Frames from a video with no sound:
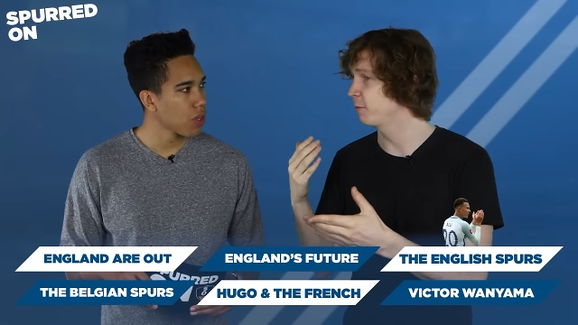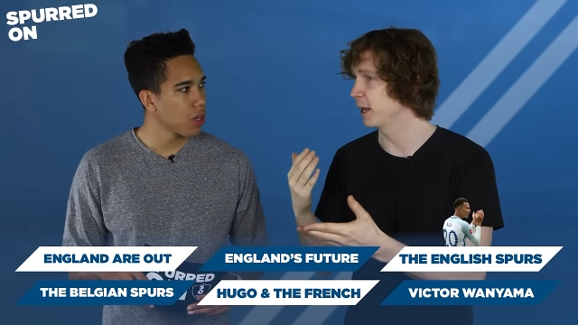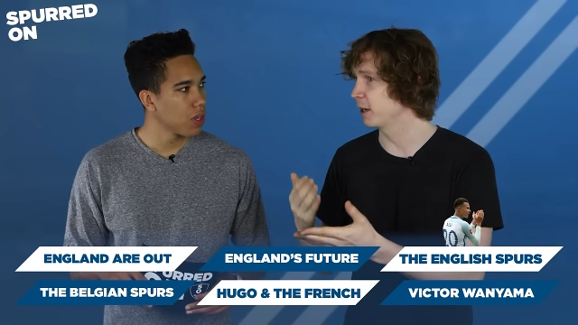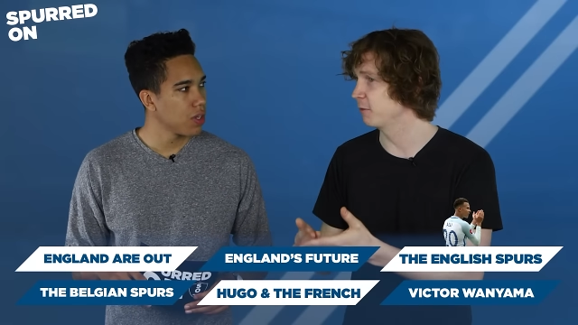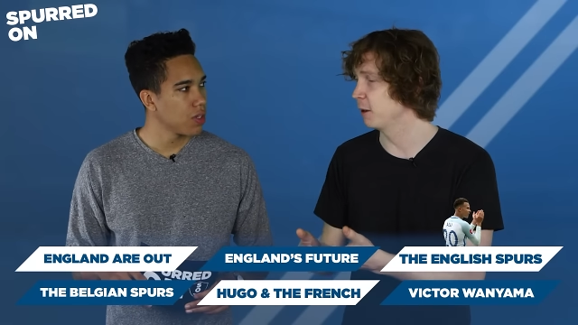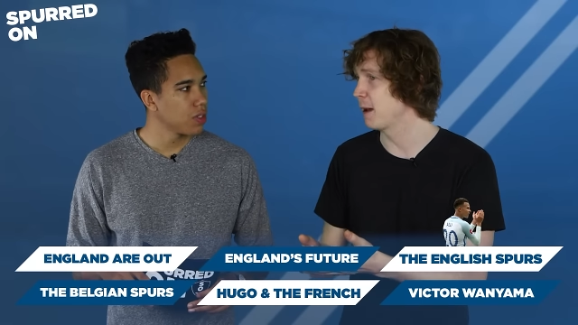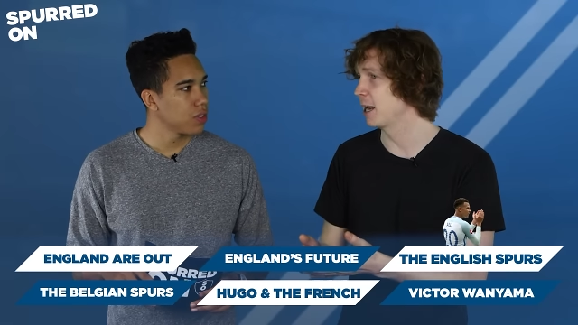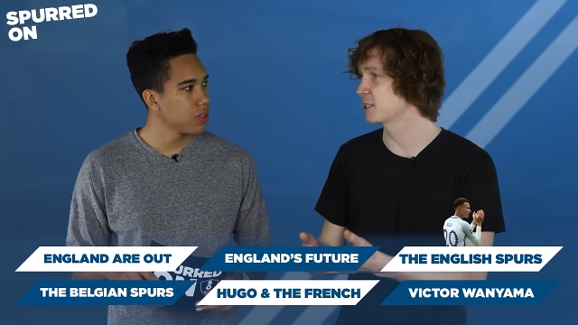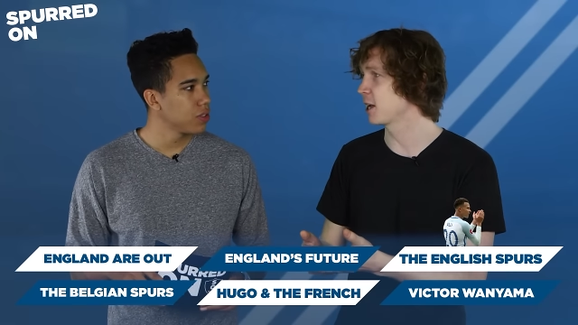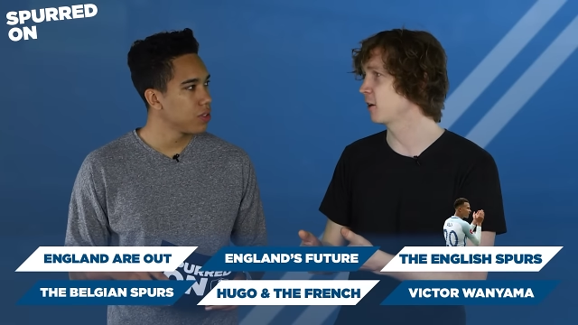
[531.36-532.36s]
Speaker 1: think of
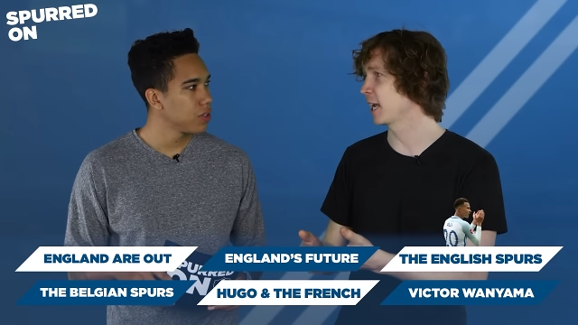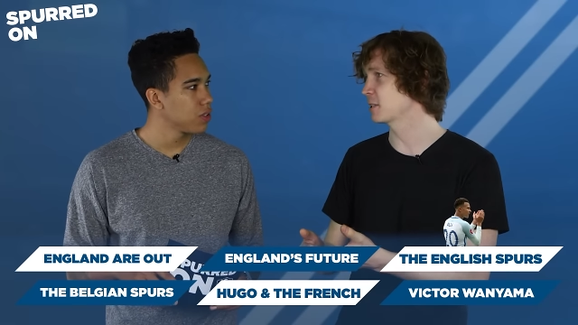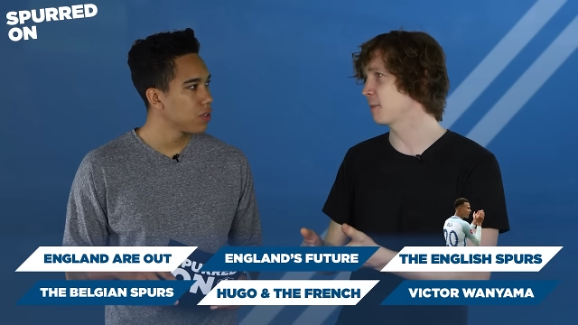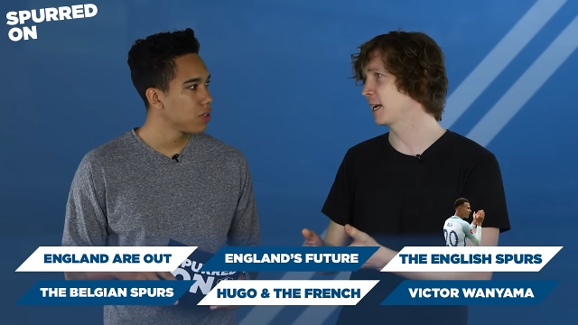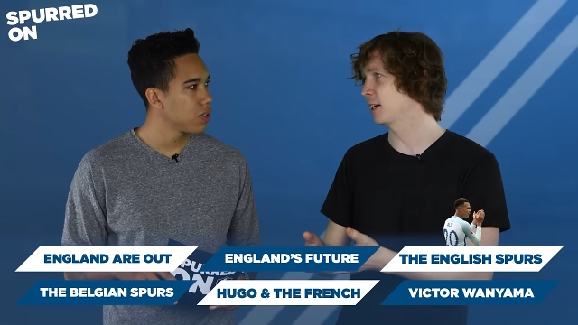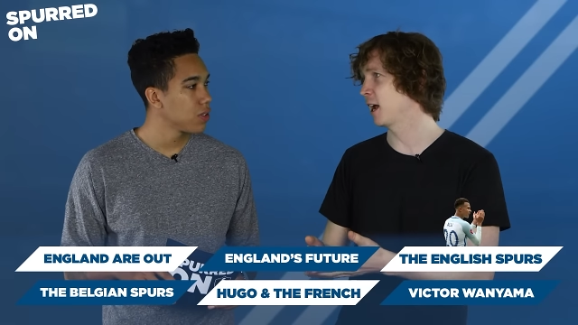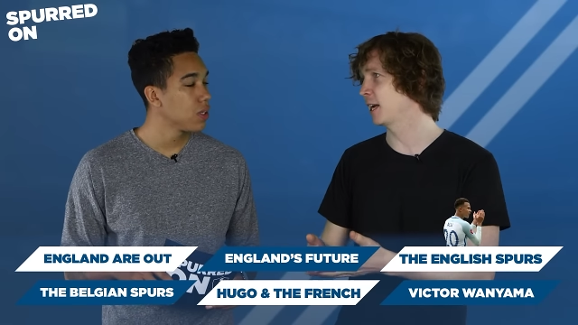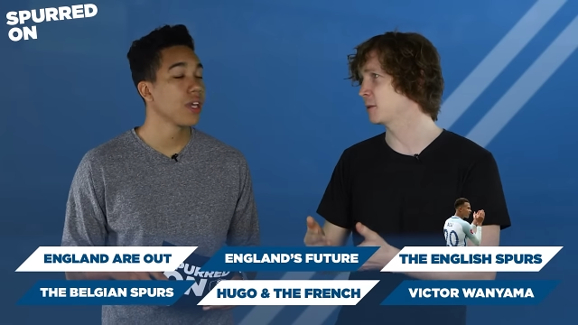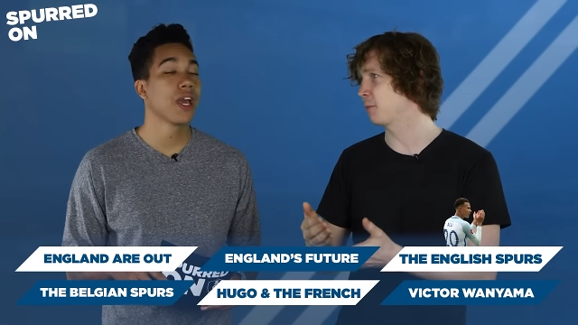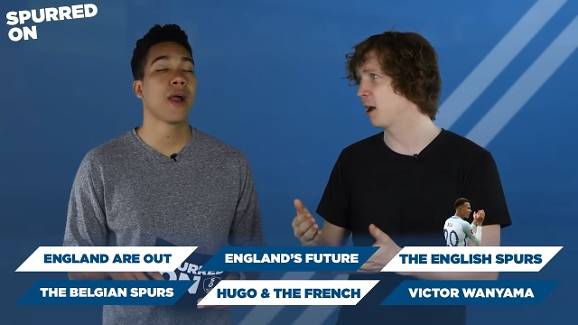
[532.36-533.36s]
Lamela's goal against Man
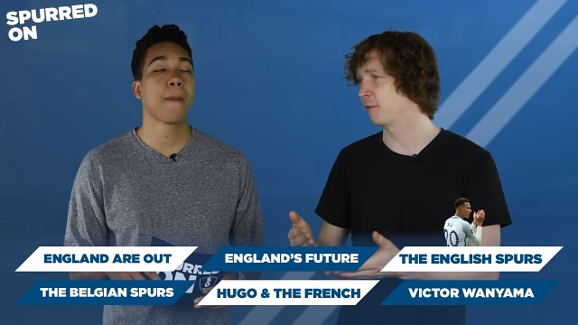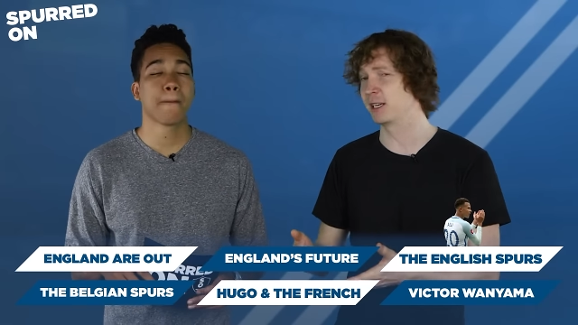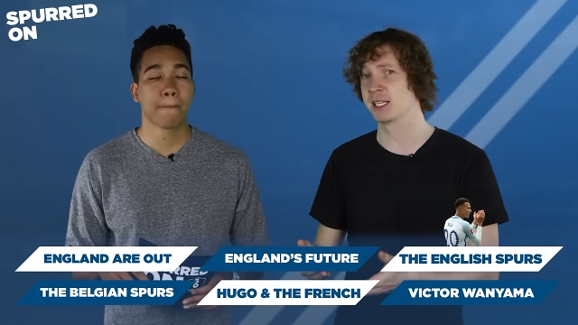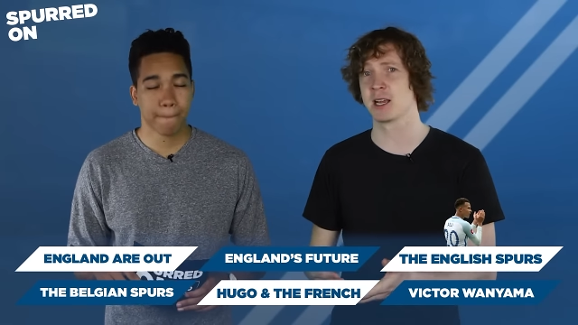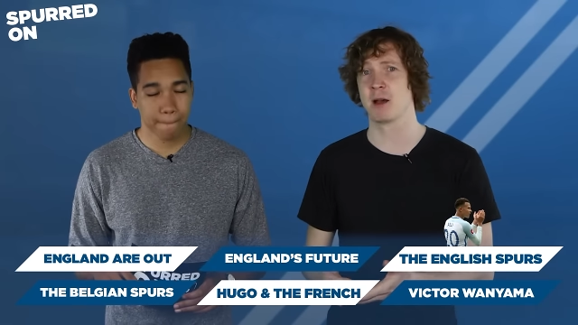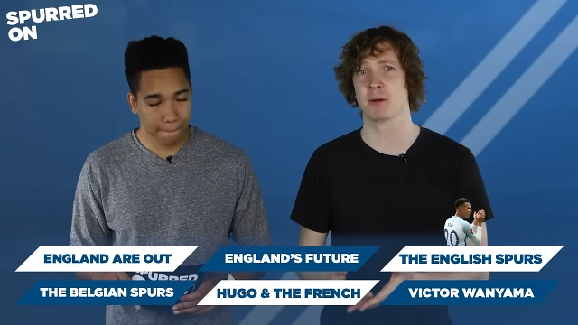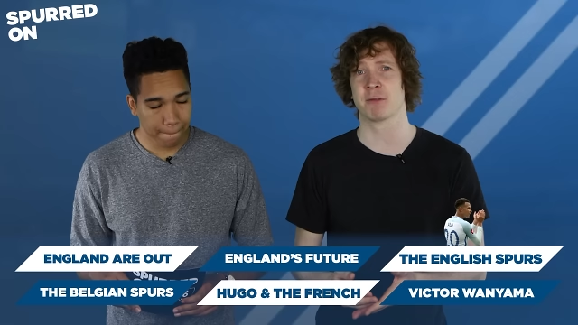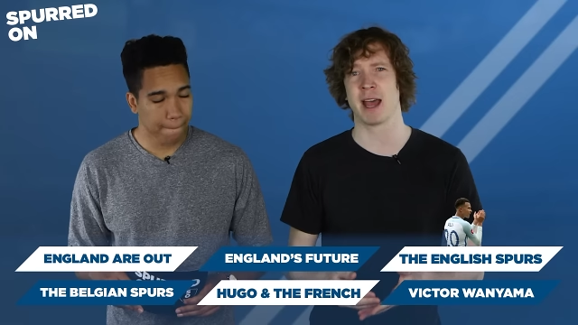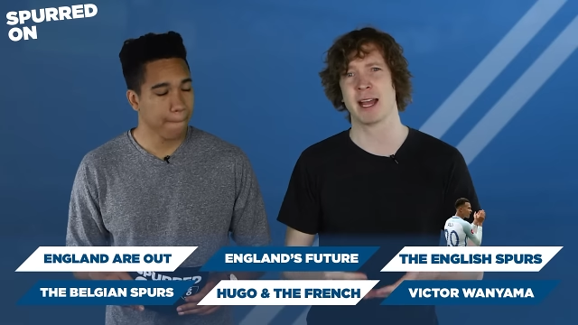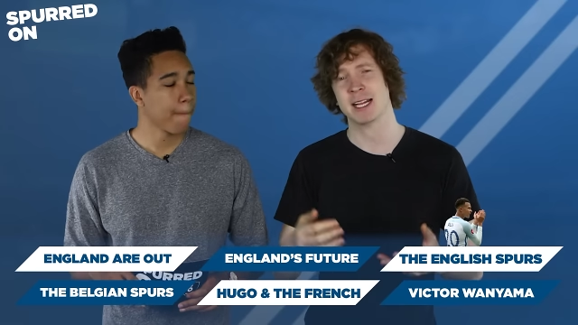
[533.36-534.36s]
United as a yeah. perfect example
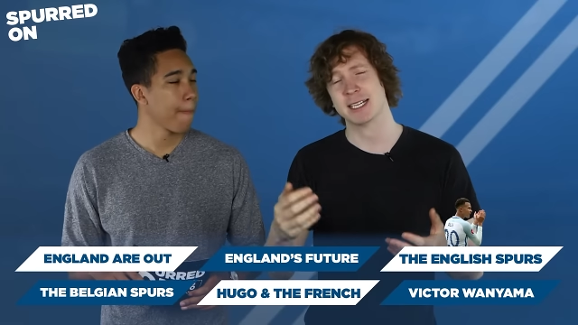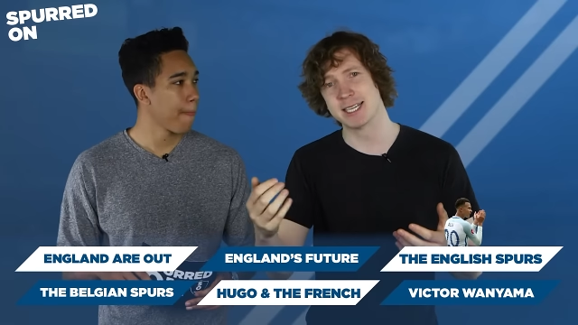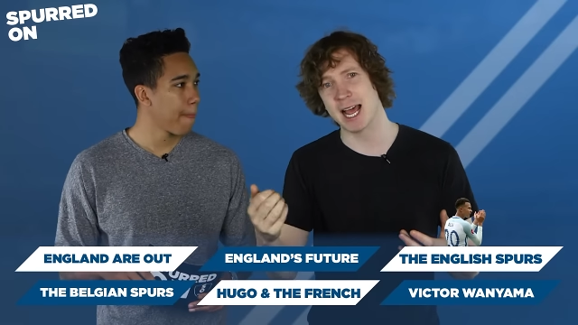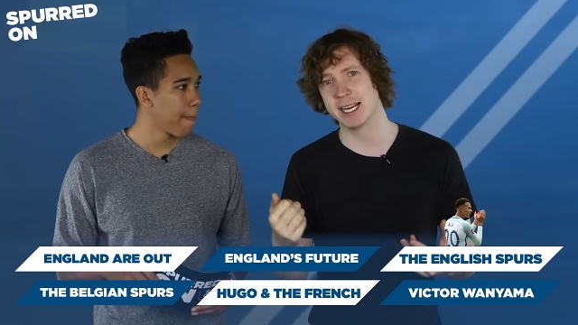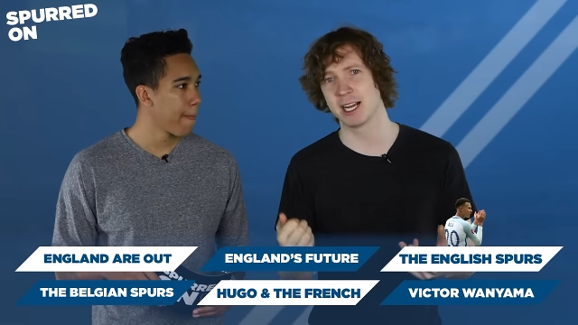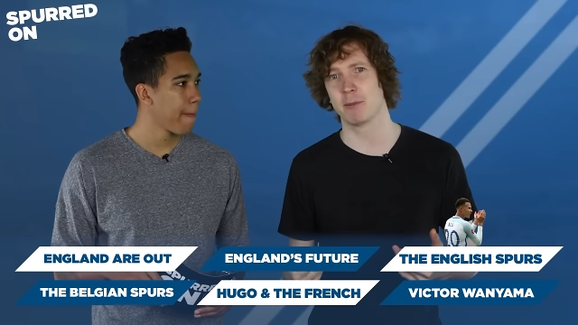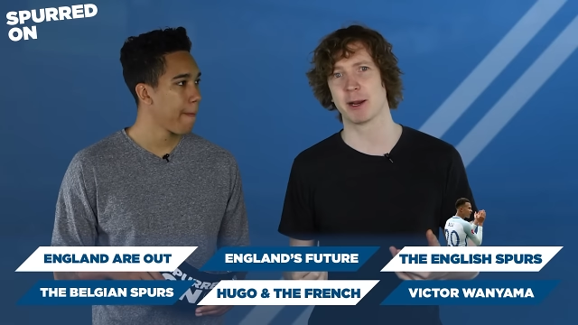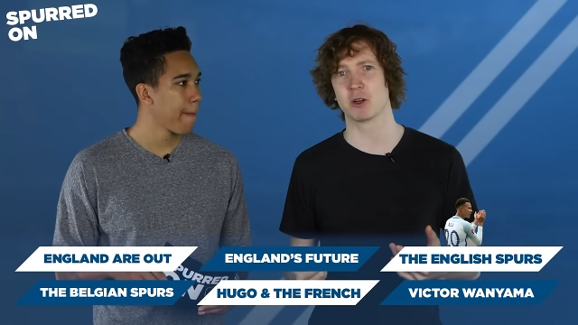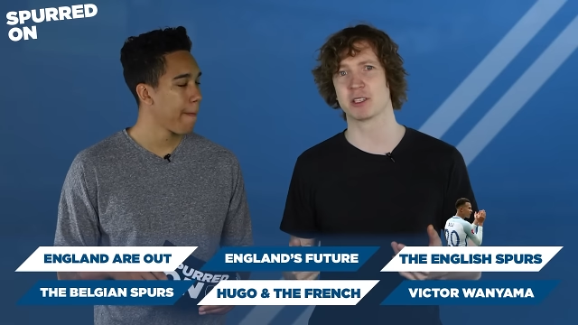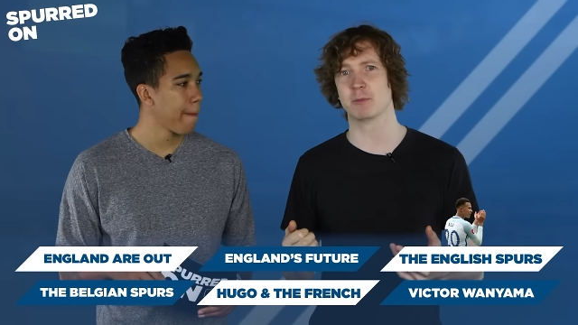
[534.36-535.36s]
of that. Dele
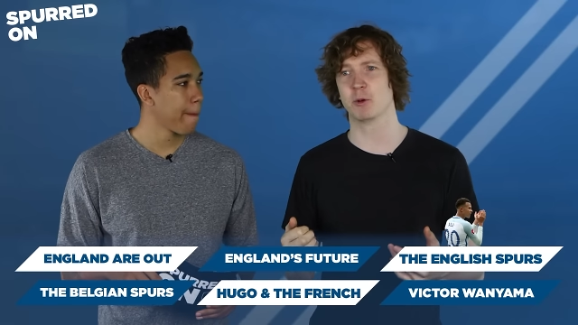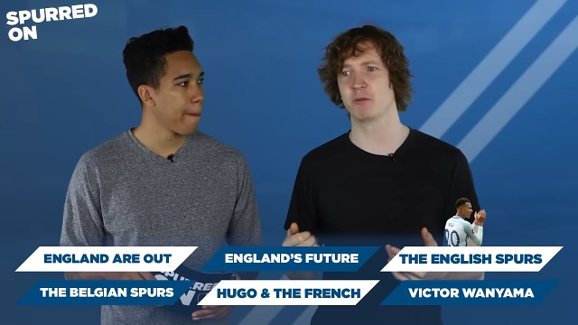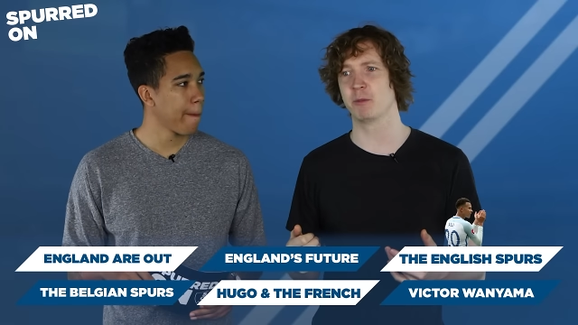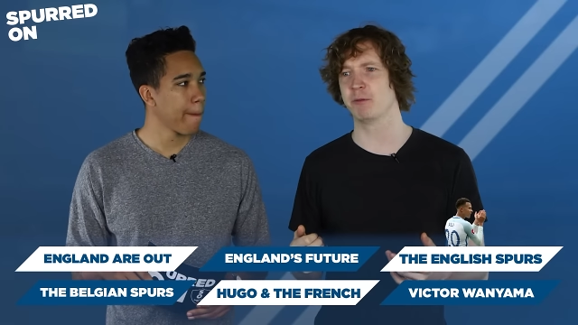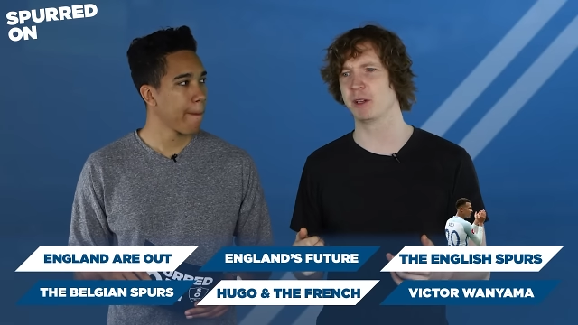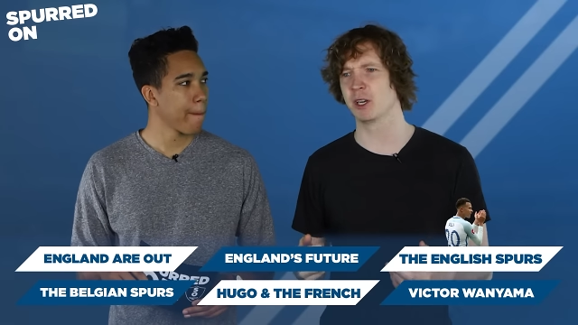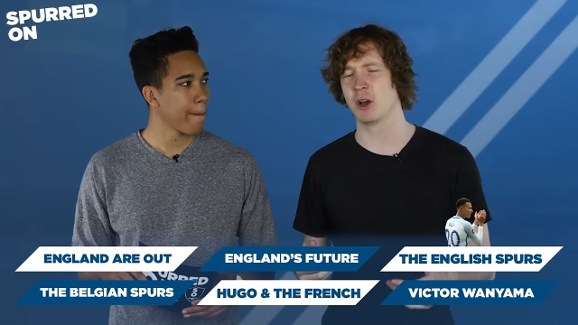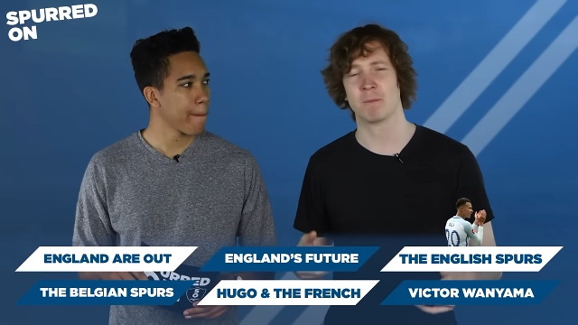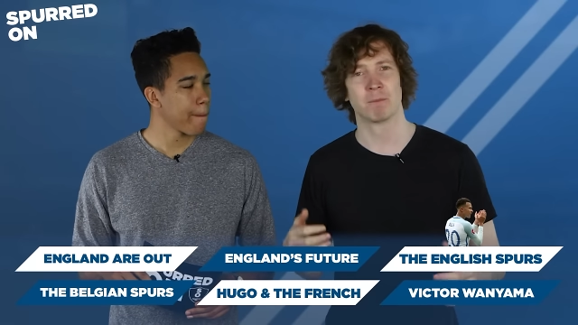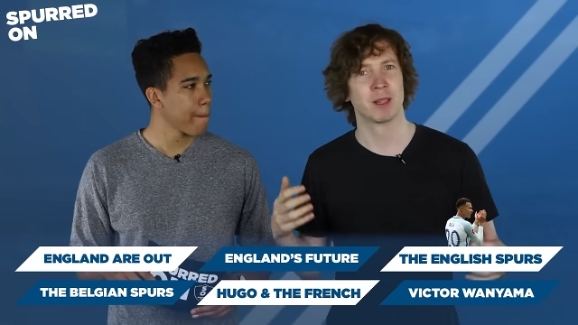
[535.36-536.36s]
coming onto the ball for midfield a
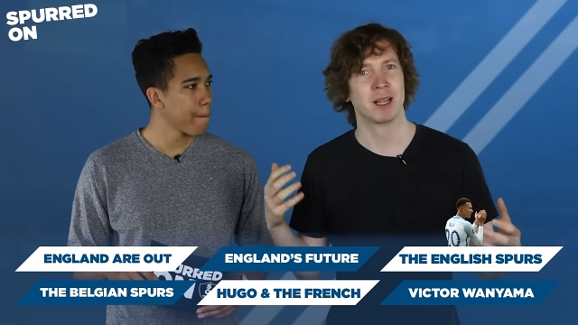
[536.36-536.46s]
lot.